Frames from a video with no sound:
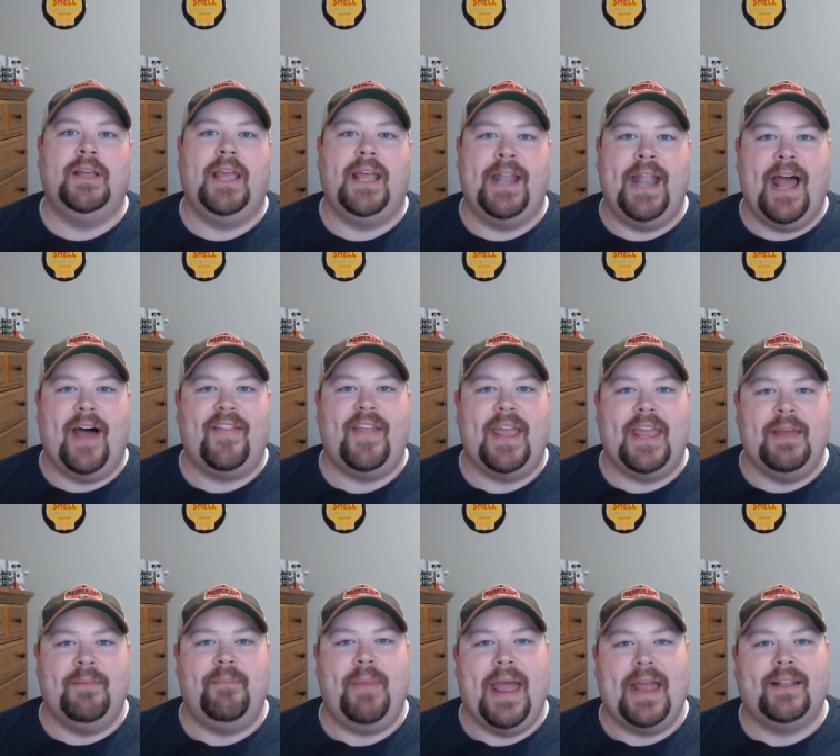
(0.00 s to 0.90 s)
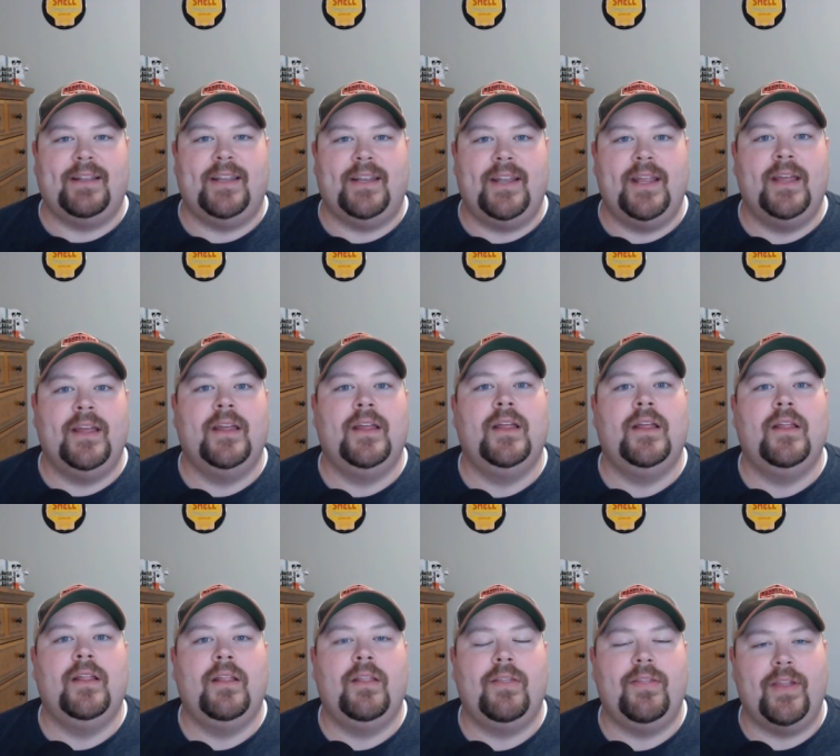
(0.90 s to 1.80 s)
and how that impacted
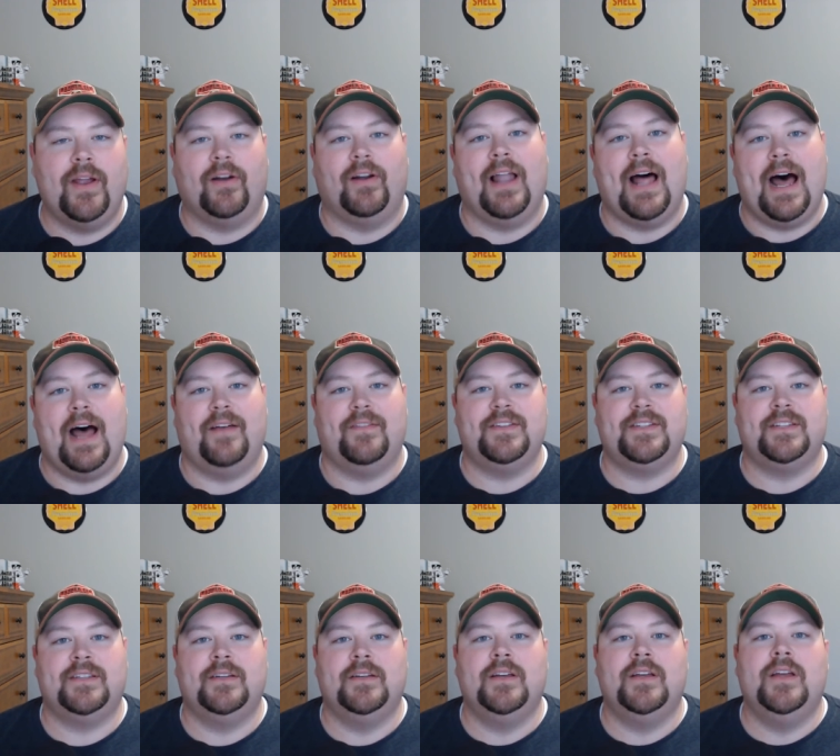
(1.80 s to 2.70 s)
their lives.